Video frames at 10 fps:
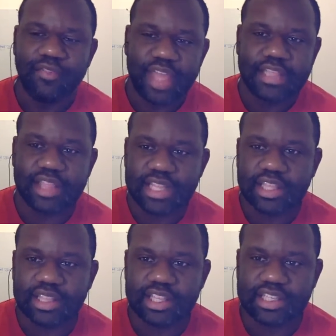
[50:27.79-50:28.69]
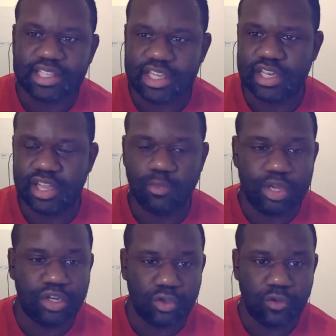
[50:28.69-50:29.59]
They think that this shit that
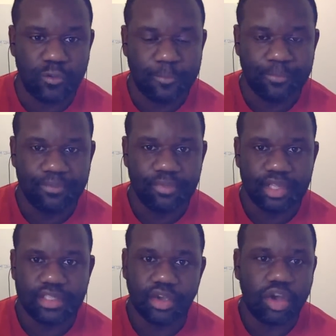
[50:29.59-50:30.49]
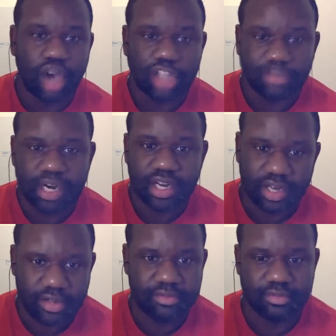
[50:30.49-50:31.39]
we do don't cost money
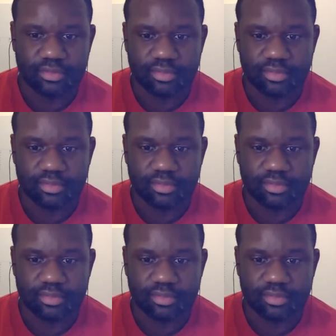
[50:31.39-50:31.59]
to do.